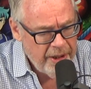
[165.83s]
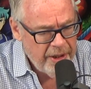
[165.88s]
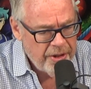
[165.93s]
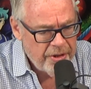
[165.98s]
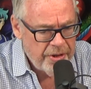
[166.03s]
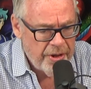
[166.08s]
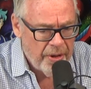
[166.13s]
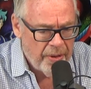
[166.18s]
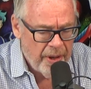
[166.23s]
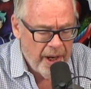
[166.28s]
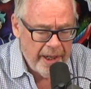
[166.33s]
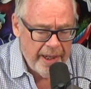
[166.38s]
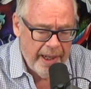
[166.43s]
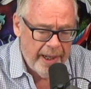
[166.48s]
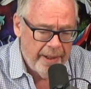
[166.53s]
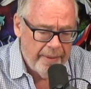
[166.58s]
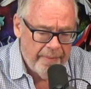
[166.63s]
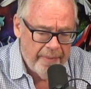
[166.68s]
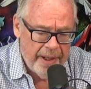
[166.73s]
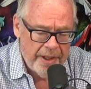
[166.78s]
So
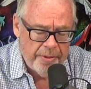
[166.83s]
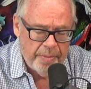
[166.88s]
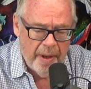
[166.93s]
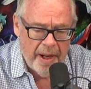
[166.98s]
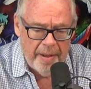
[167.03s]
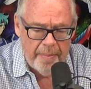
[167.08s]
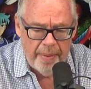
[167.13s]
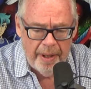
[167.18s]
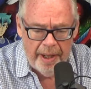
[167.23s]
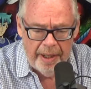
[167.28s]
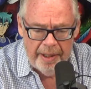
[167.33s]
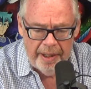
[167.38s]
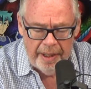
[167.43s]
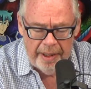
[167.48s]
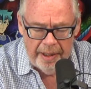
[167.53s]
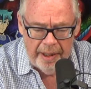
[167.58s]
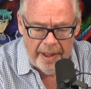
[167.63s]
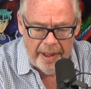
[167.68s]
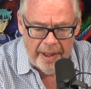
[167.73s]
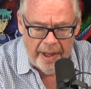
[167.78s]
again, that's my bed,
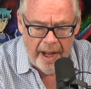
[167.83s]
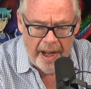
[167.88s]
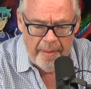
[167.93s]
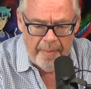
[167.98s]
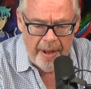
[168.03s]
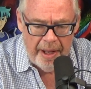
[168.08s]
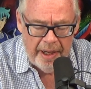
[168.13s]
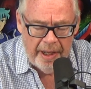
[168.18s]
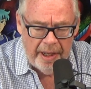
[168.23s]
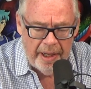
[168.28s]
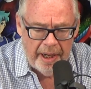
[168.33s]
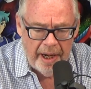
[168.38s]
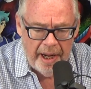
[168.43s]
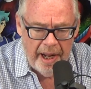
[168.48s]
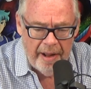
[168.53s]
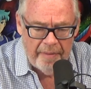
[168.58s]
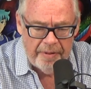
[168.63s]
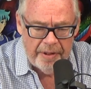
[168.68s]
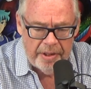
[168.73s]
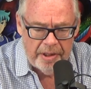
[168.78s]
and I made it, and I
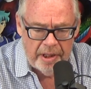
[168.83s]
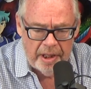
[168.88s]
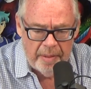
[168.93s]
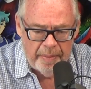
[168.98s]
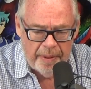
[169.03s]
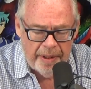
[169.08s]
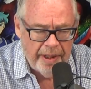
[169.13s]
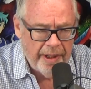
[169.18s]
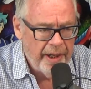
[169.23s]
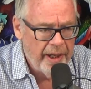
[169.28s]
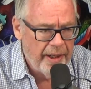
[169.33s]
have to sleep in it,